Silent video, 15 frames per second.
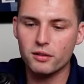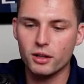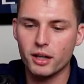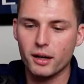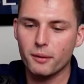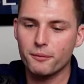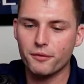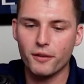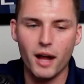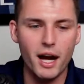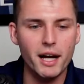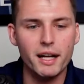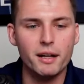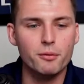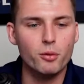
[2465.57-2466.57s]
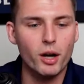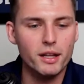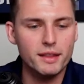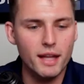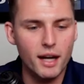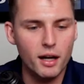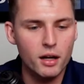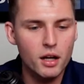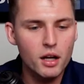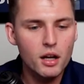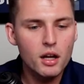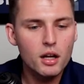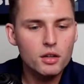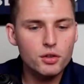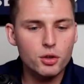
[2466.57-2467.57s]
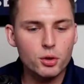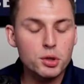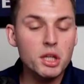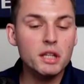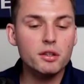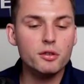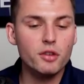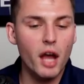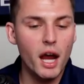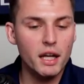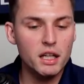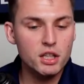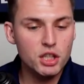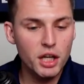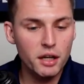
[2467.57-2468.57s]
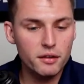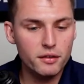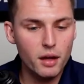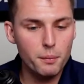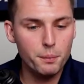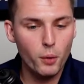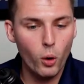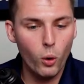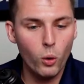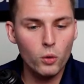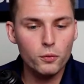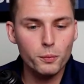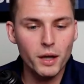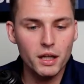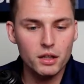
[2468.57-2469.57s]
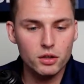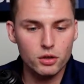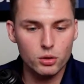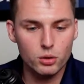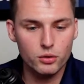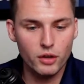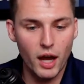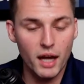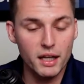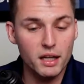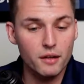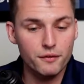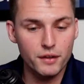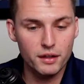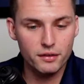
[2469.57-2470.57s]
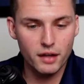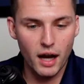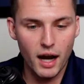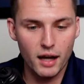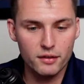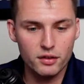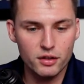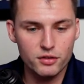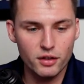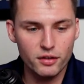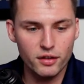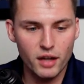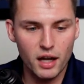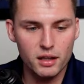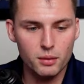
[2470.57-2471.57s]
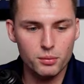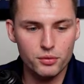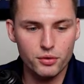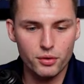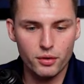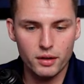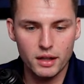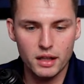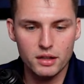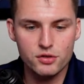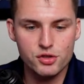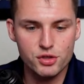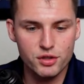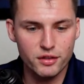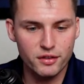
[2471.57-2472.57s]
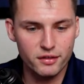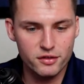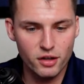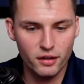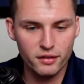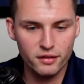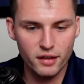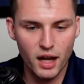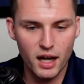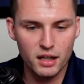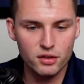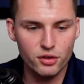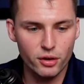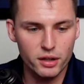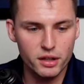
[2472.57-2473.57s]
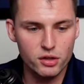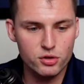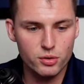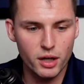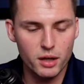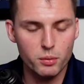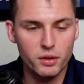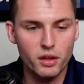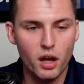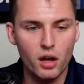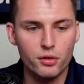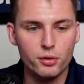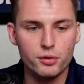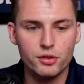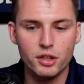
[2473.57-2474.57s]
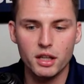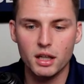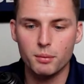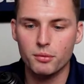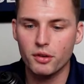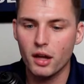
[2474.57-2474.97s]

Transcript: at him flying in right there. Do you think there's any chance that Poles may use any of these guys? He just signed them. He just signed during the trade with other teams.